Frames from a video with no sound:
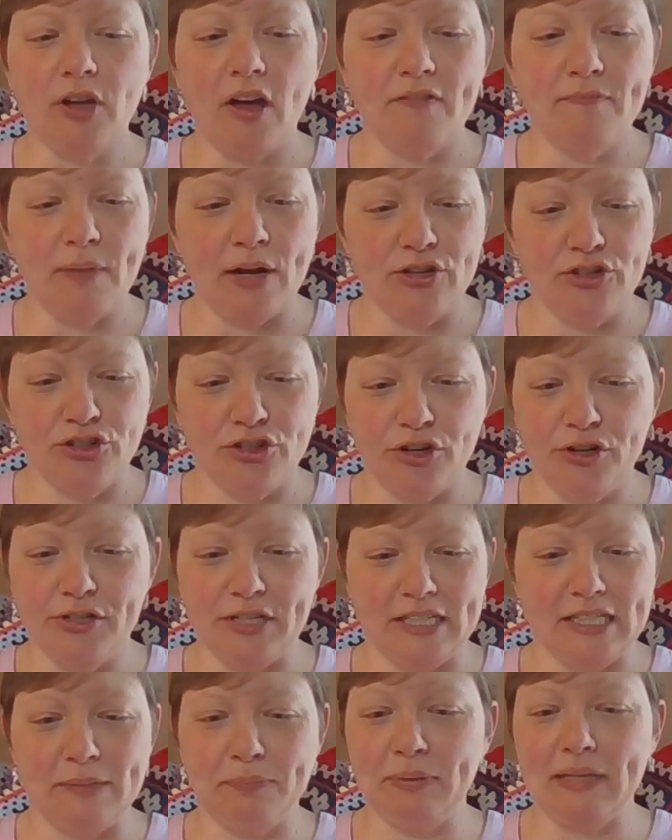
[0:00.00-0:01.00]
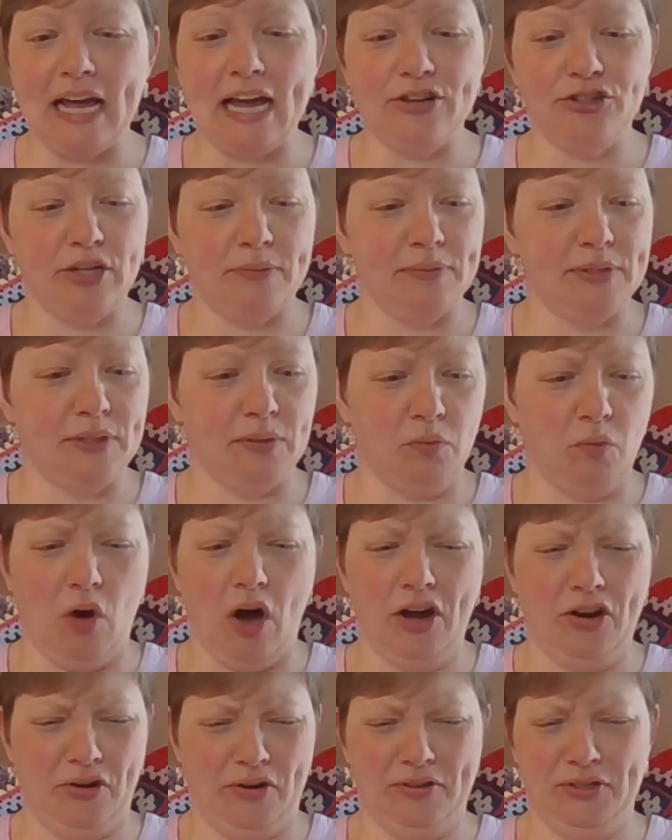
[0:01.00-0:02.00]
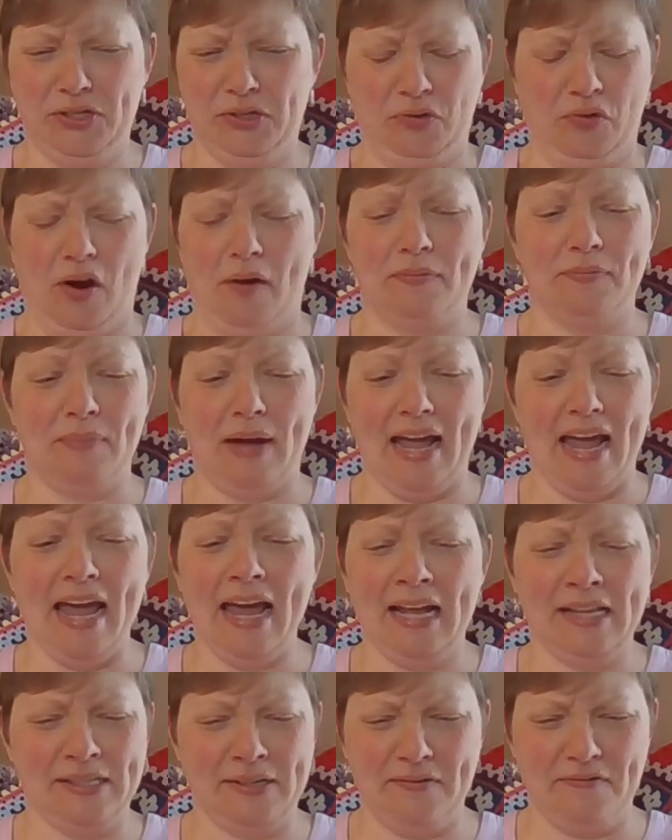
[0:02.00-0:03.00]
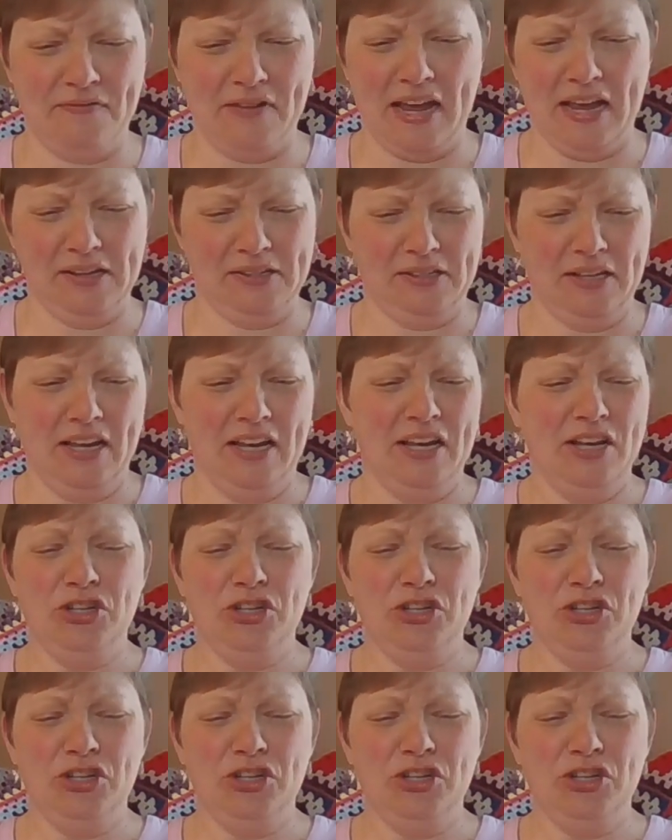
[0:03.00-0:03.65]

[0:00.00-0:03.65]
off my shirt and splashed up some water and scrubbed my hands and face.